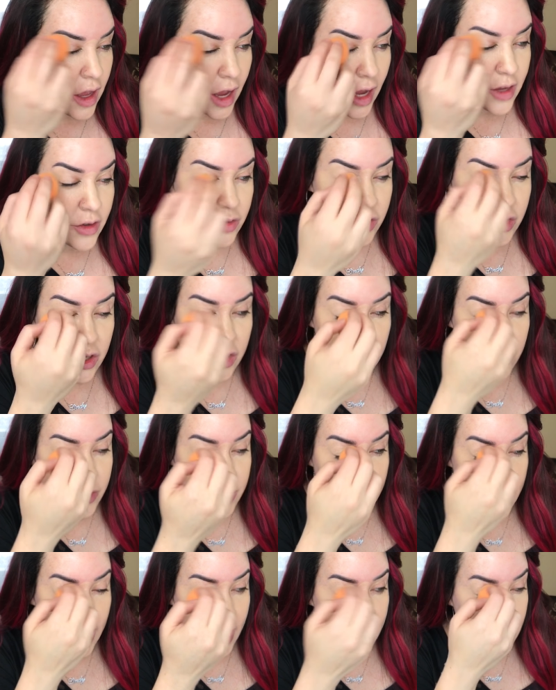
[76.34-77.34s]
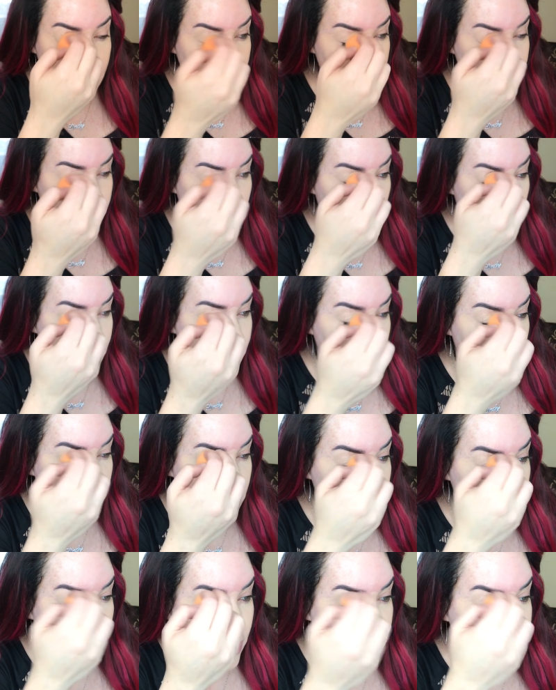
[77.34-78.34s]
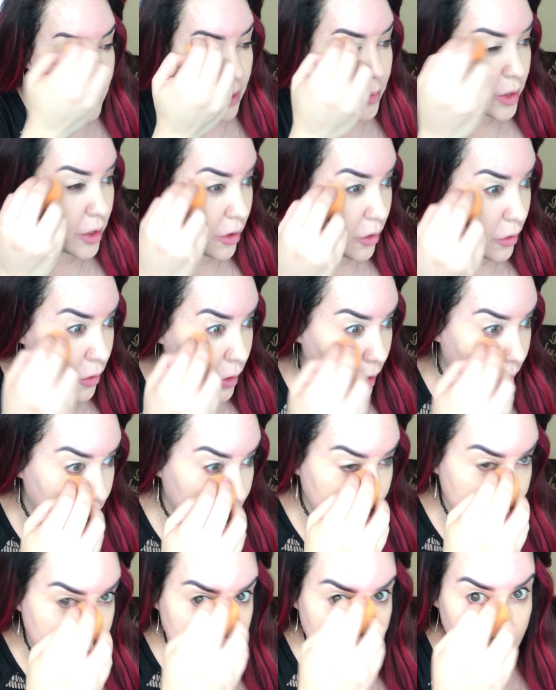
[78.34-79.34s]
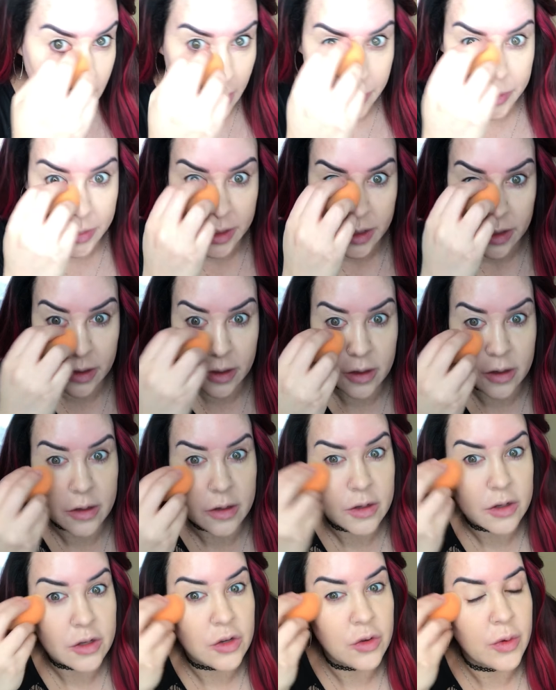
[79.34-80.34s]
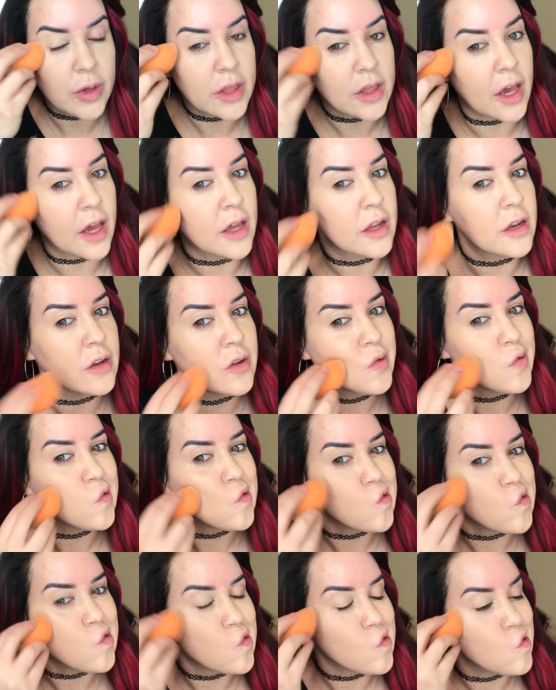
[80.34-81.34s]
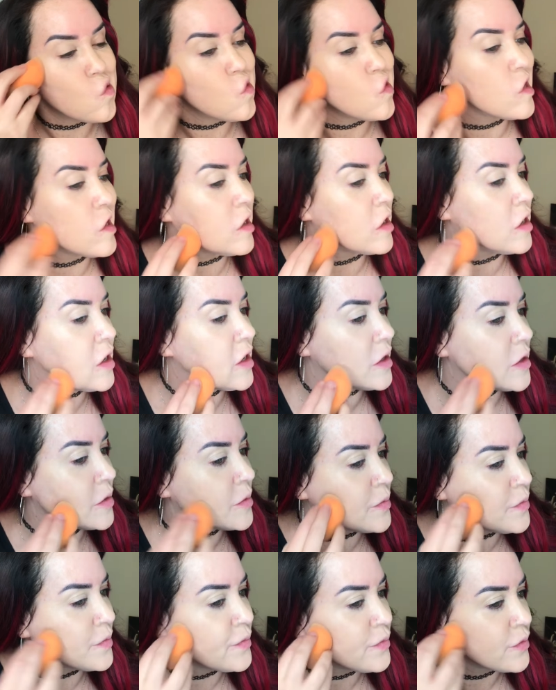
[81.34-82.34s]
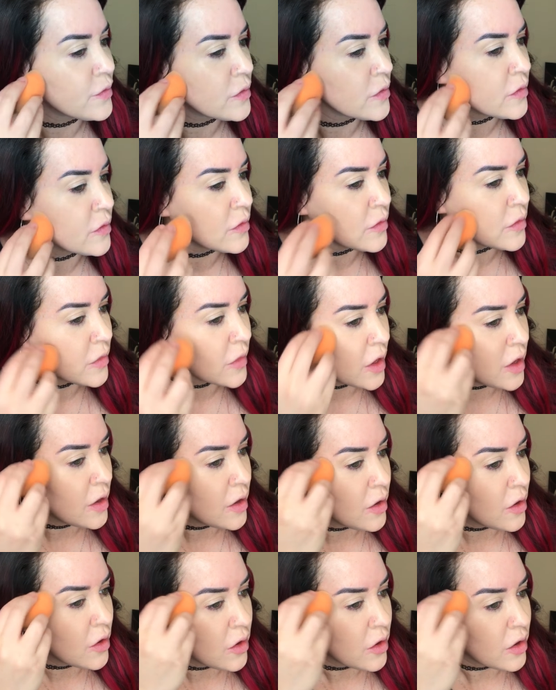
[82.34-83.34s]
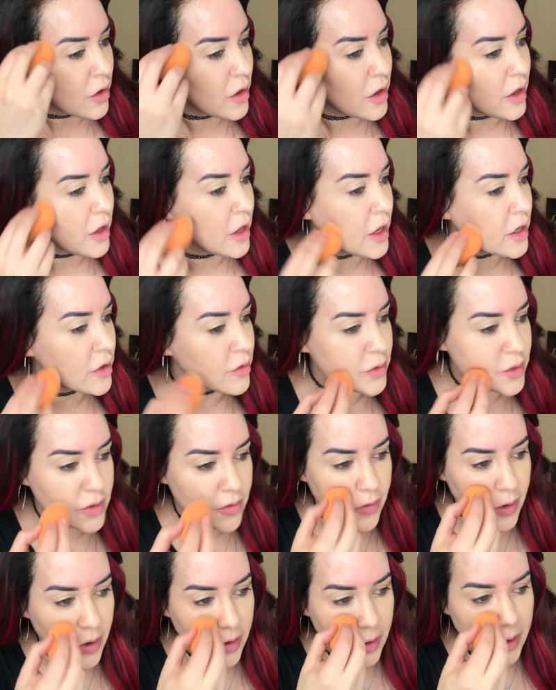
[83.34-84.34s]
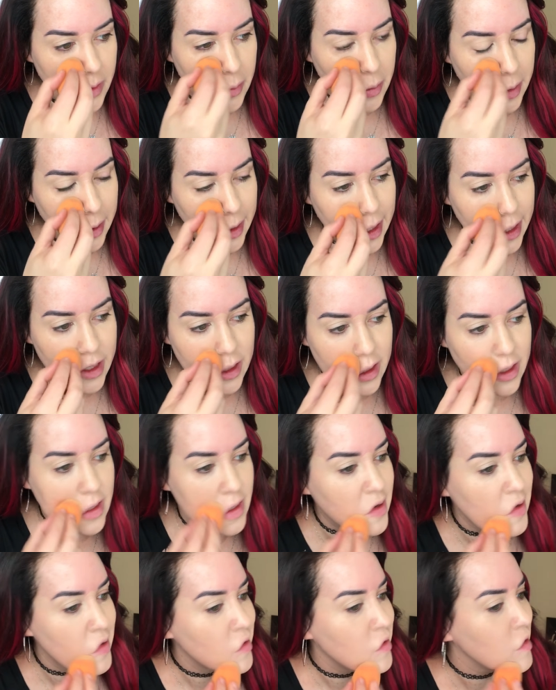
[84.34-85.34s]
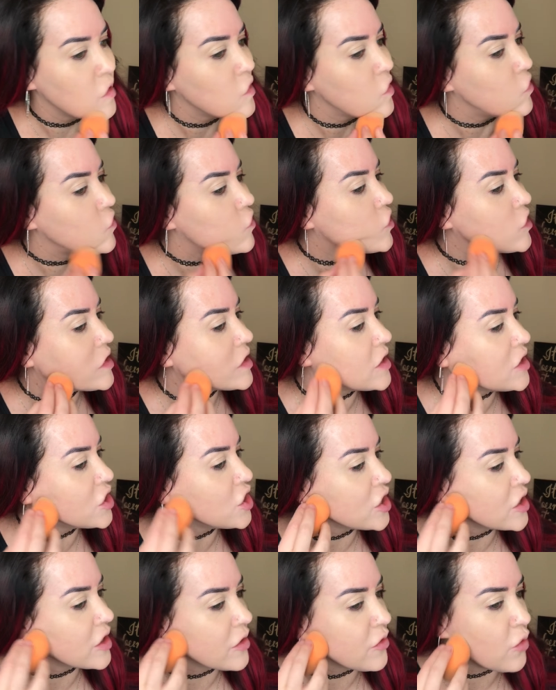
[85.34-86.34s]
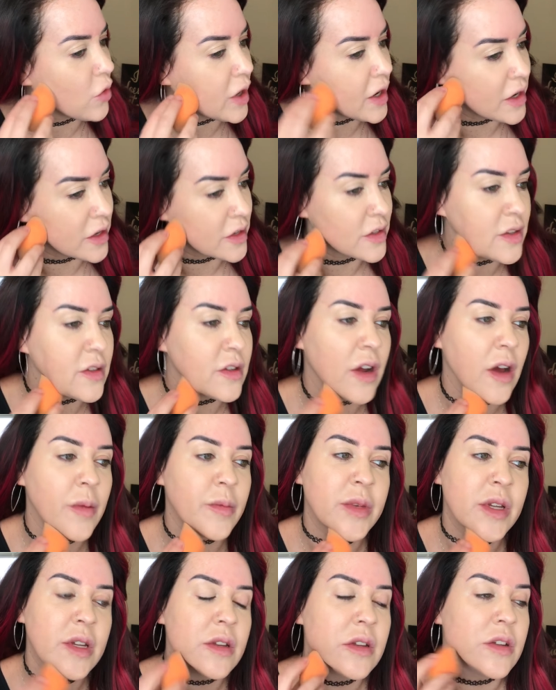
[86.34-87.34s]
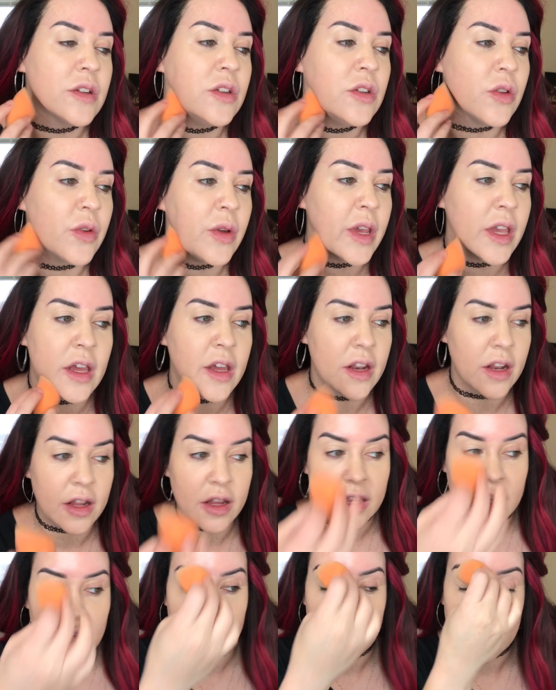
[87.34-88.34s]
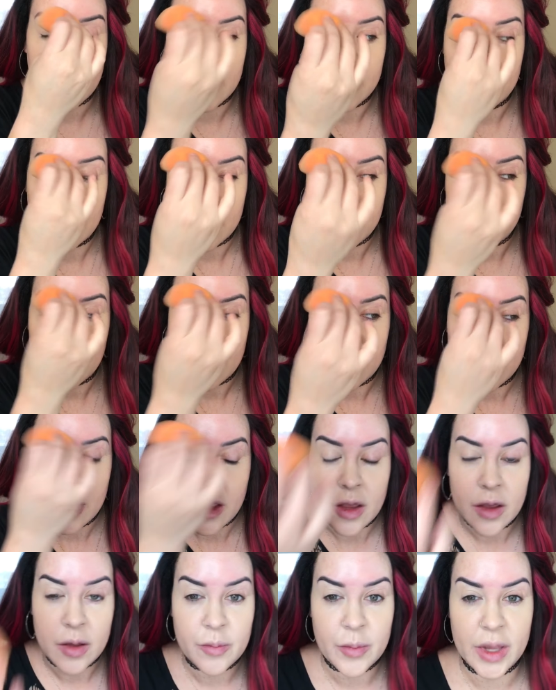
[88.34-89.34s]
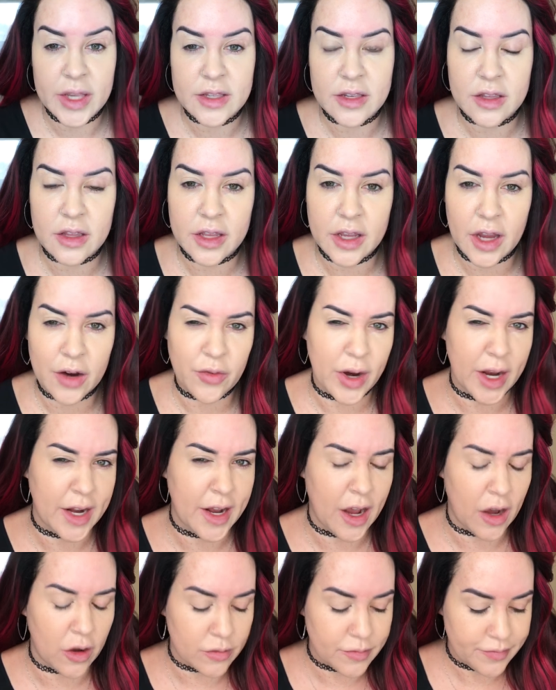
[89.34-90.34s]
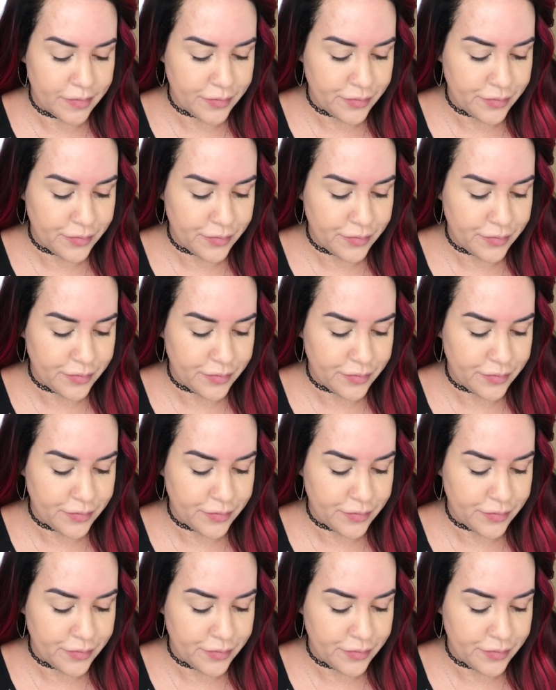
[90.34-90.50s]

I used to use an eyelid primer a long time ago, and I stopped doing that, and it was a very organic decision of why I stopped doing it. Basically, I ran out.